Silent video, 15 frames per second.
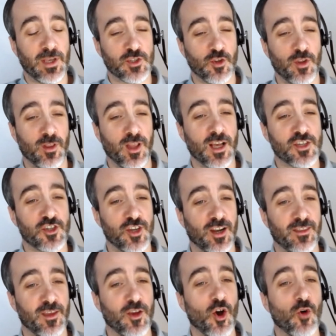on the last year,
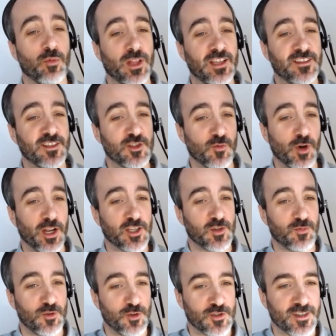they all blend into one, I
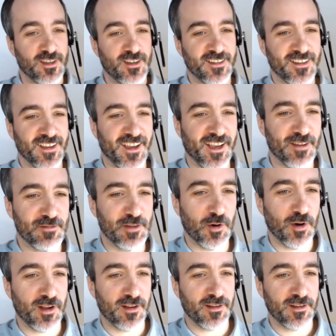suppose. Now